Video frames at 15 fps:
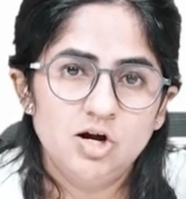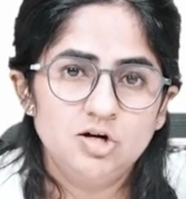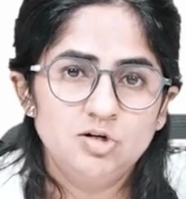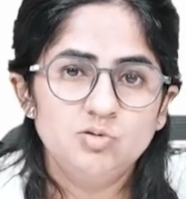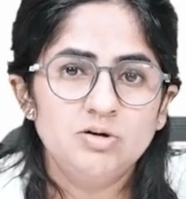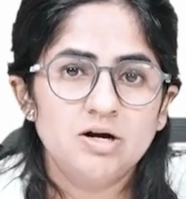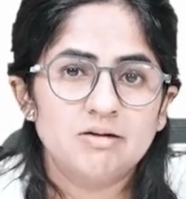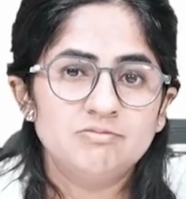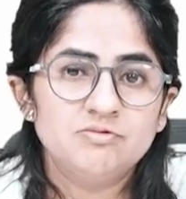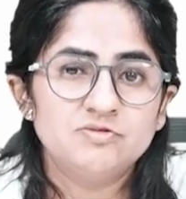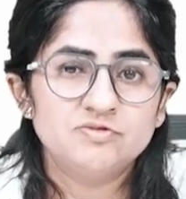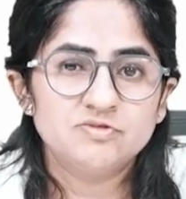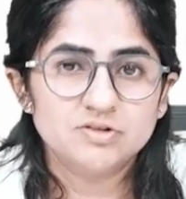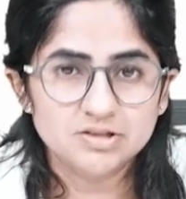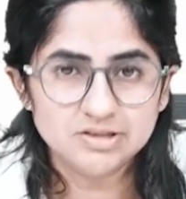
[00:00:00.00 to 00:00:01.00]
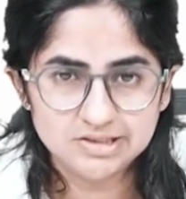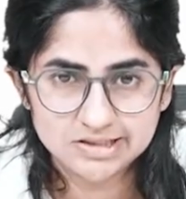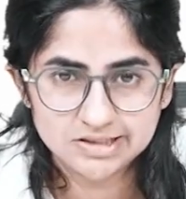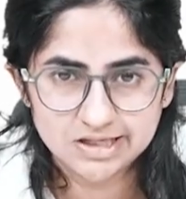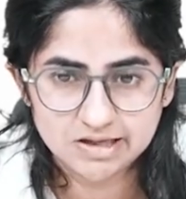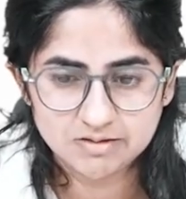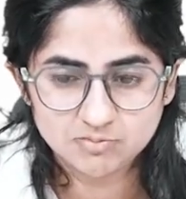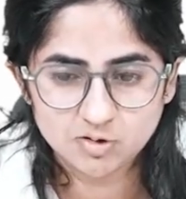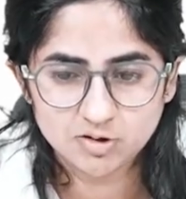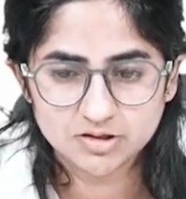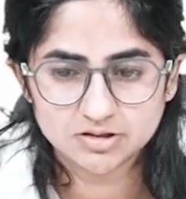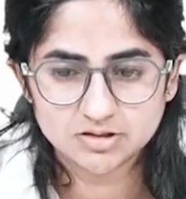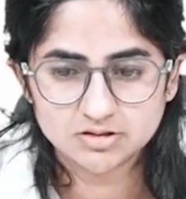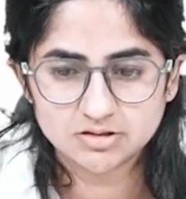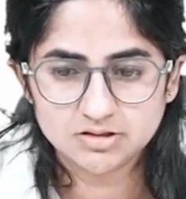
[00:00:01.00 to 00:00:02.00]
to comfort him
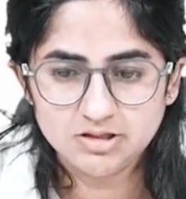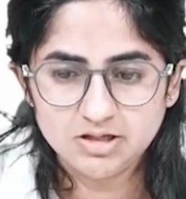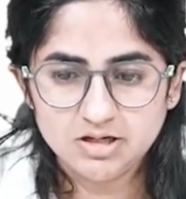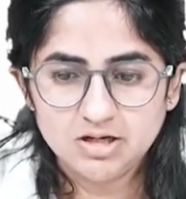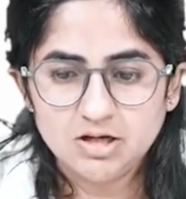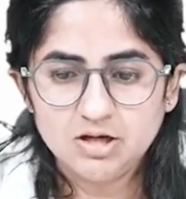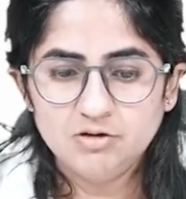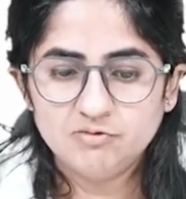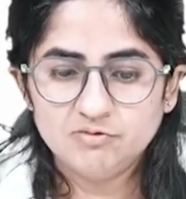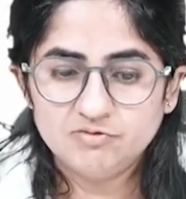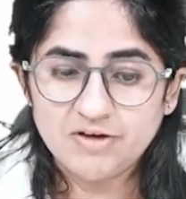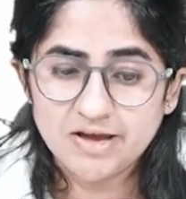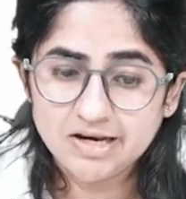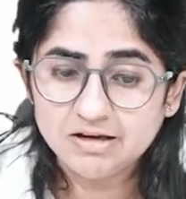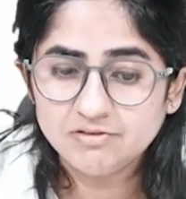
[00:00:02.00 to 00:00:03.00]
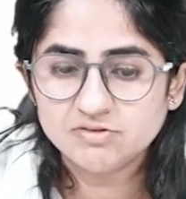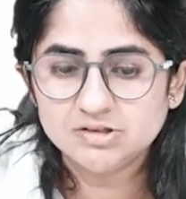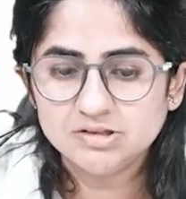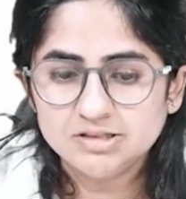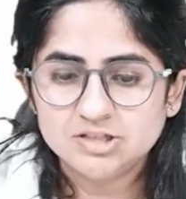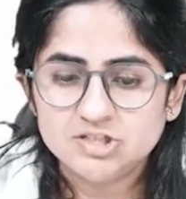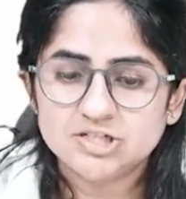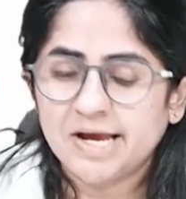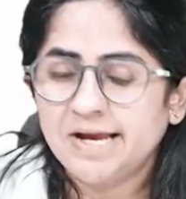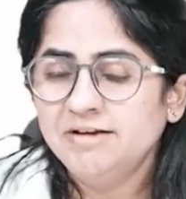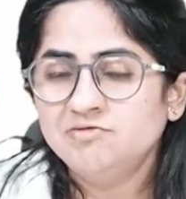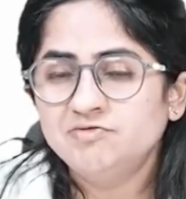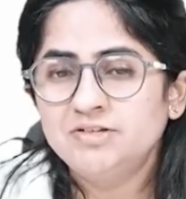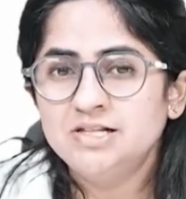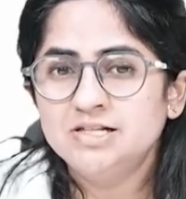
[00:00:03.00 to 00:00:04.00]
or her whenever the
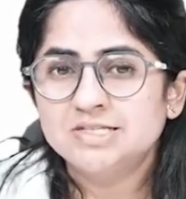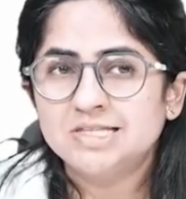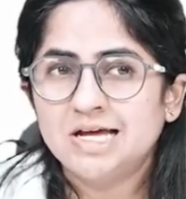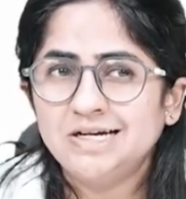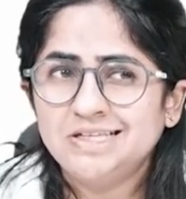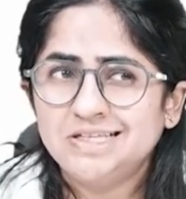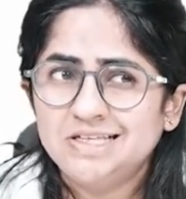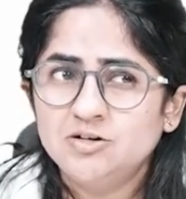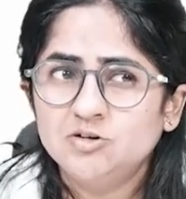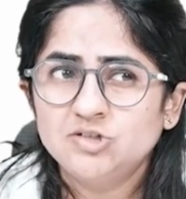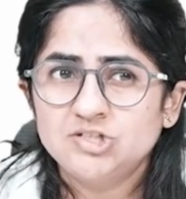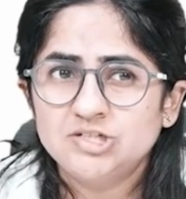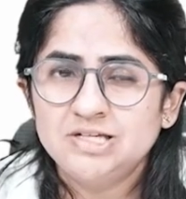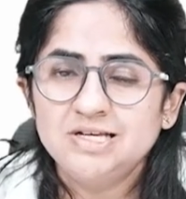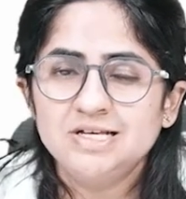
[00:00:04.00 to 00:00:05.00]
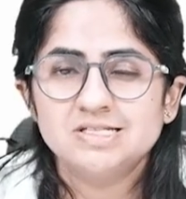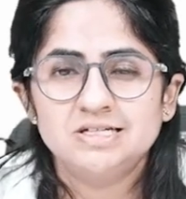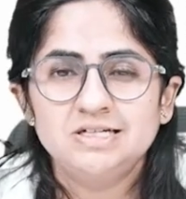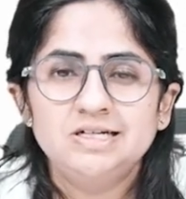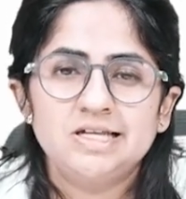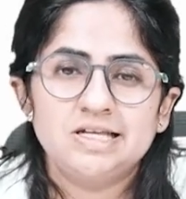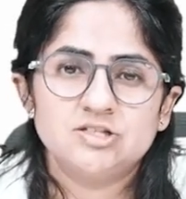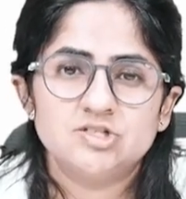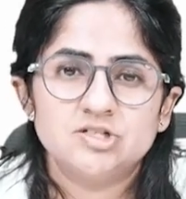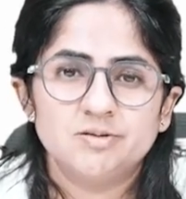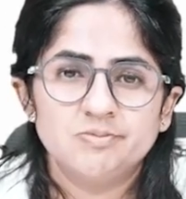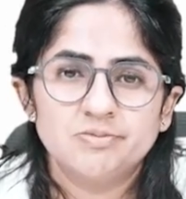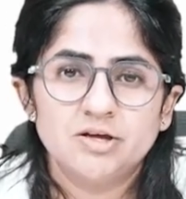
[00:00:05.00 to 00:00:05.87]
child feels that he or she is in danger.